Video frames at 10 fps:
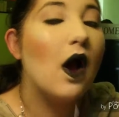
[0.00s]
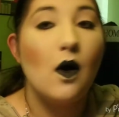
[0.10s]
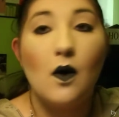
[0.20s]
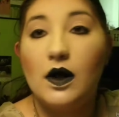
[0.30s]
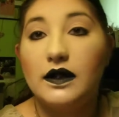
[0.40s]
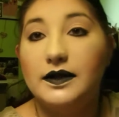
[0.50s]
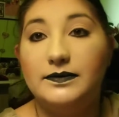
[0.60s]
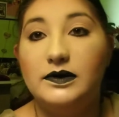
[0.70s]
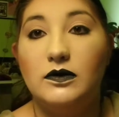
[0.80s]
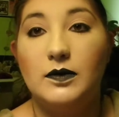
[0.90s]
Or if
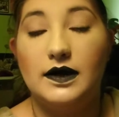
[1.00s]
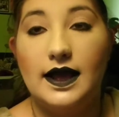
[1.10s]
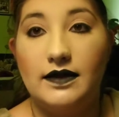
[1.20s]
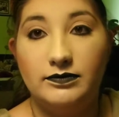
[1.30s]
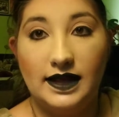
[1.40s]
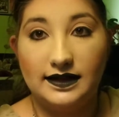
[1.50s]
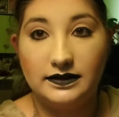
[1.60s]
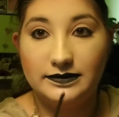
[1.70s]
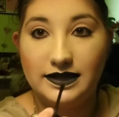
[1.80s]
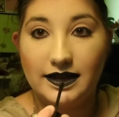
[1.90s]
you don't want to have black
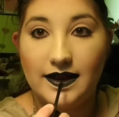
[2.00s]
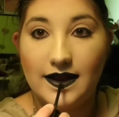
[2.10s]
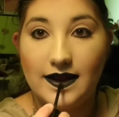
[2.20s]
lipstick,